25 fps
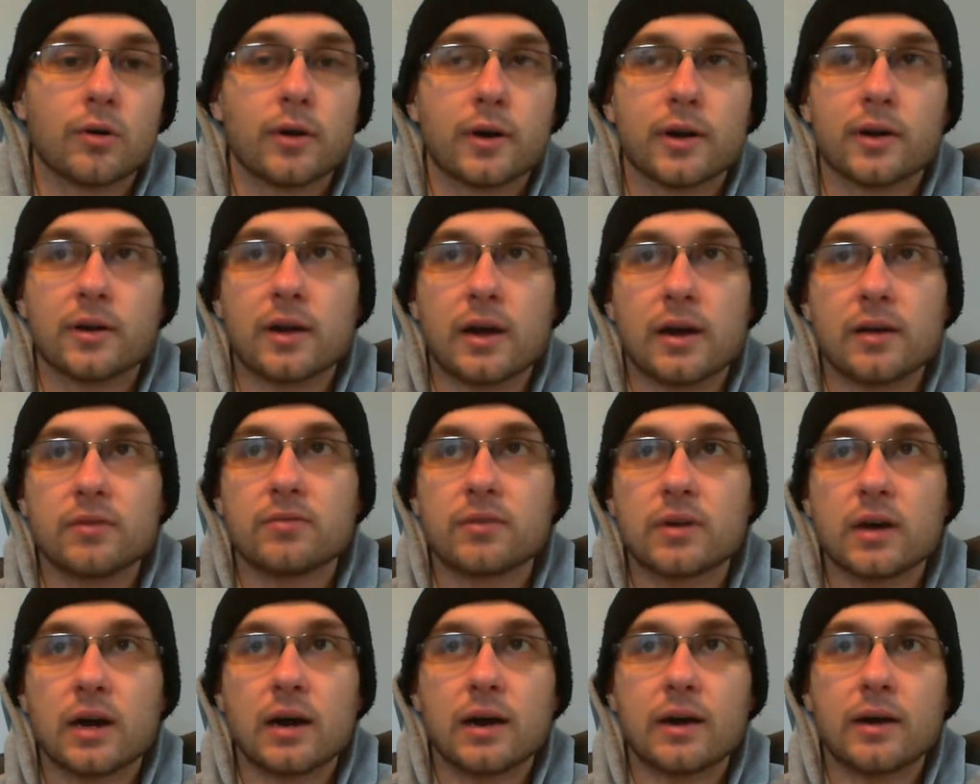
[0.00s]
And I've
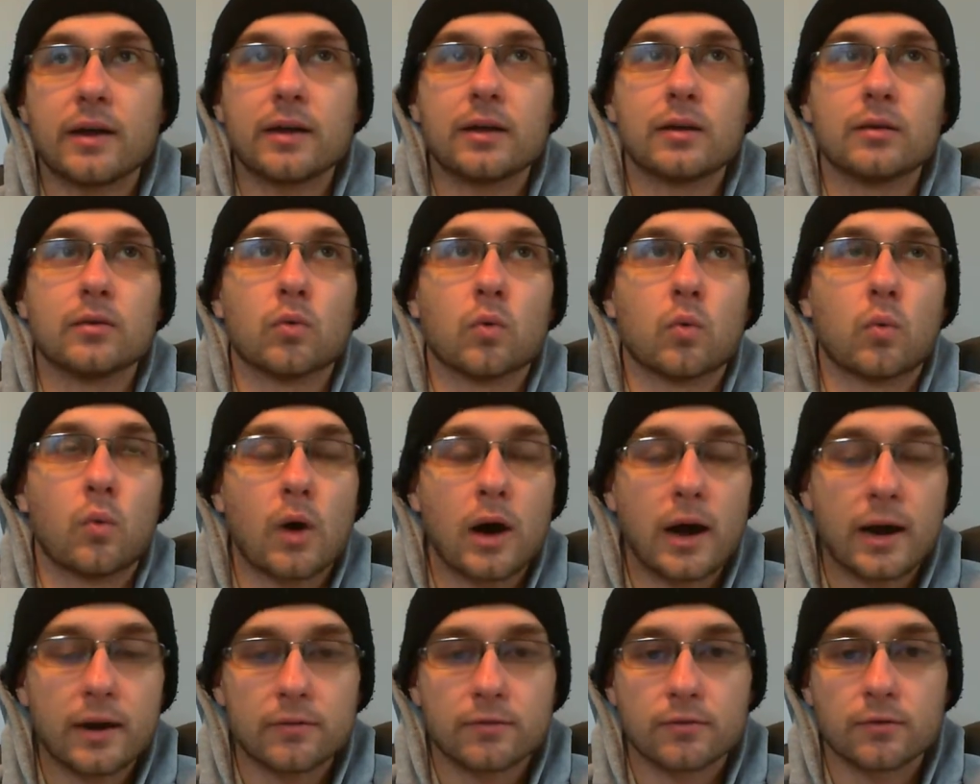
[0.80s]
got a
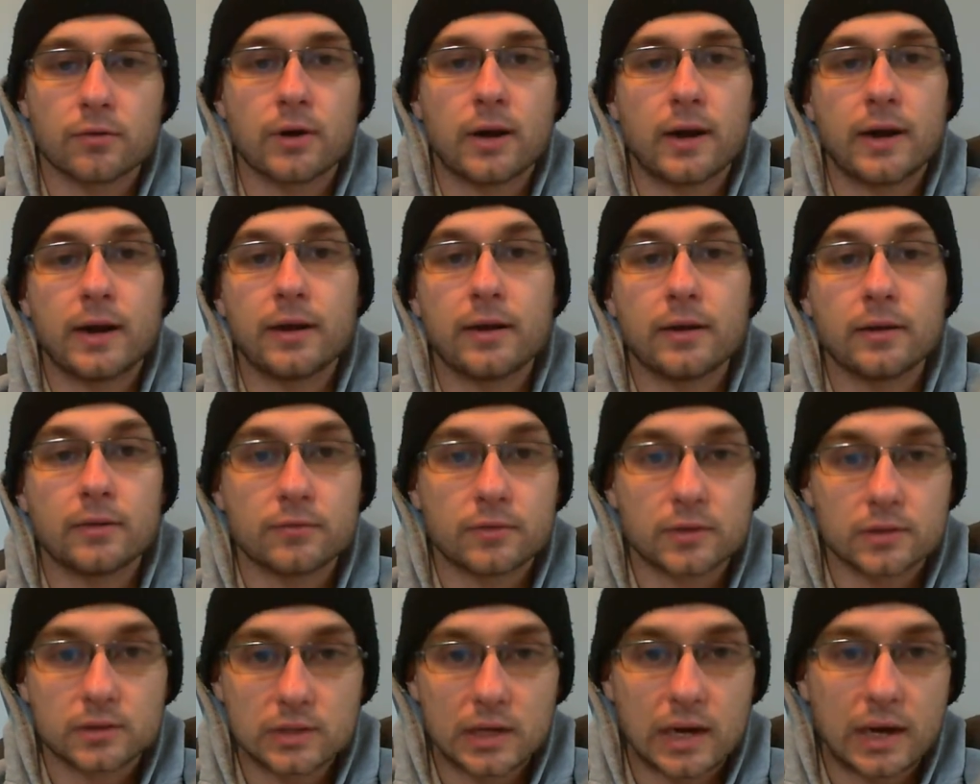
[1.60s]
wide variety of
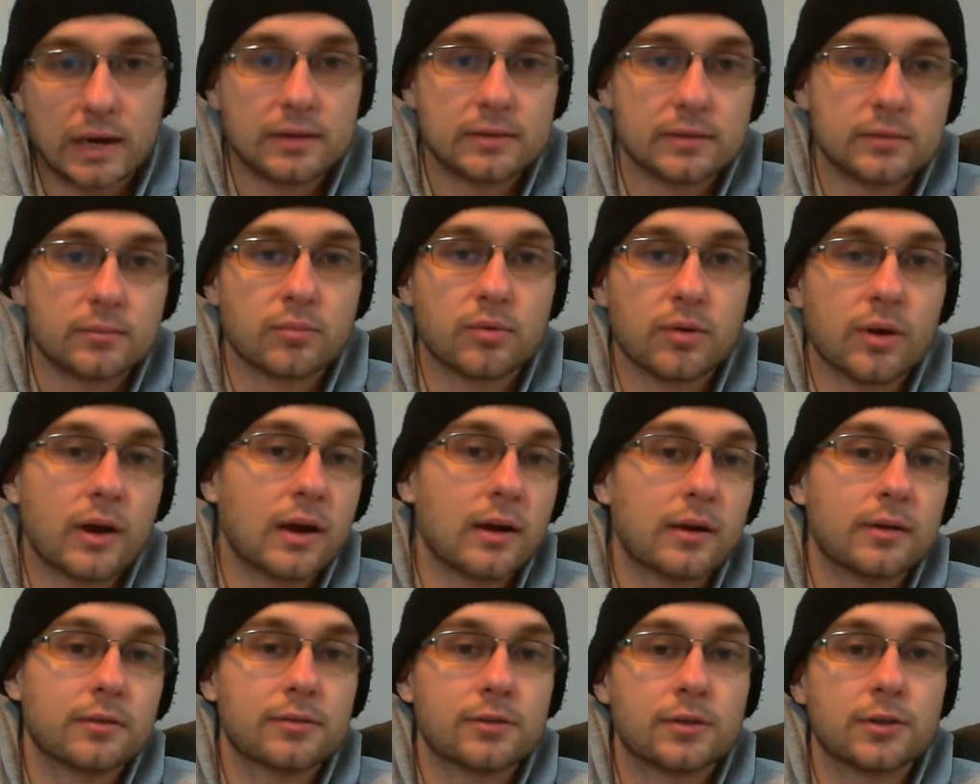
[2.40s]
designs and
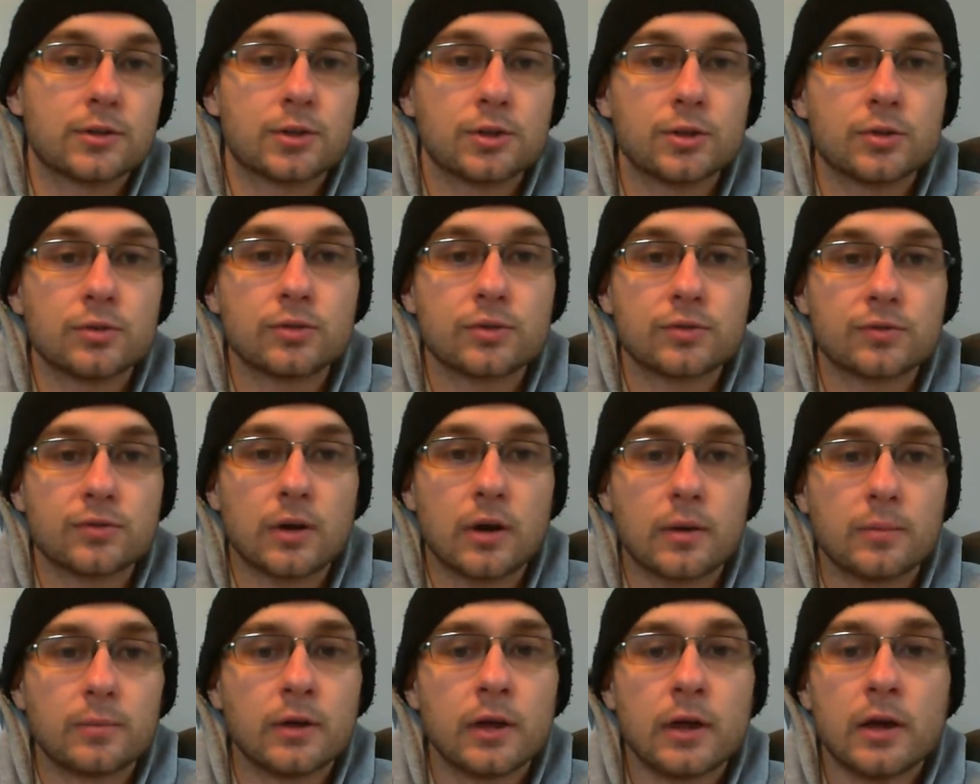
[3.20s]
products to choose
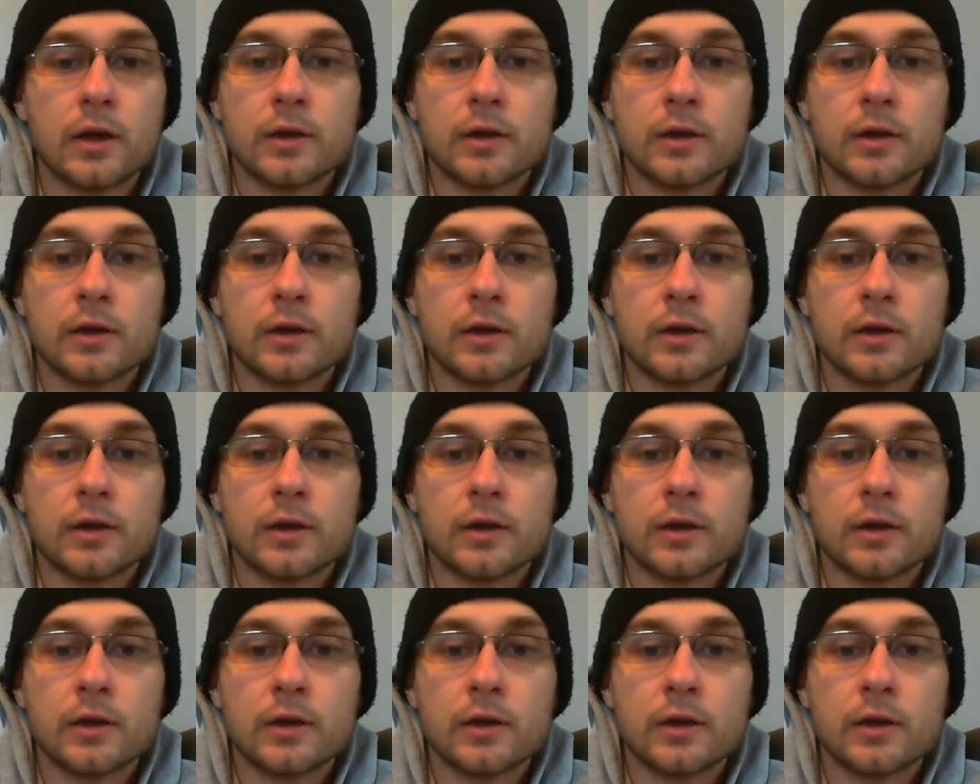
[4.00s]
from.